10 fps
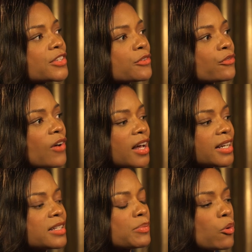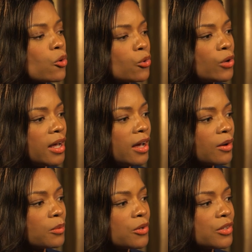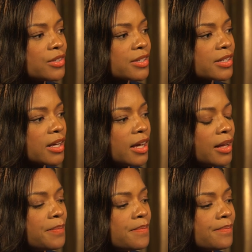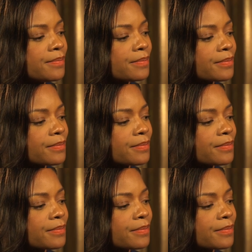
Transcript: To find Paula was, um,